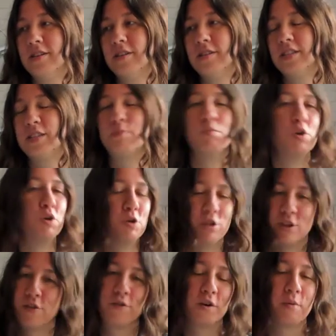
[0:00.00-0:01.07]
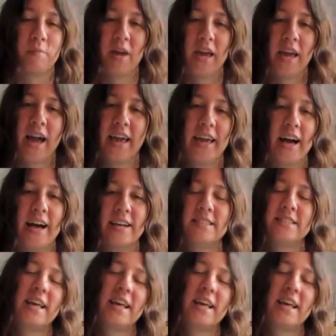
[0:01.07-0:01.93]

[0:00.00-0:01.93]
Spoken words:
smooth for me, I guess.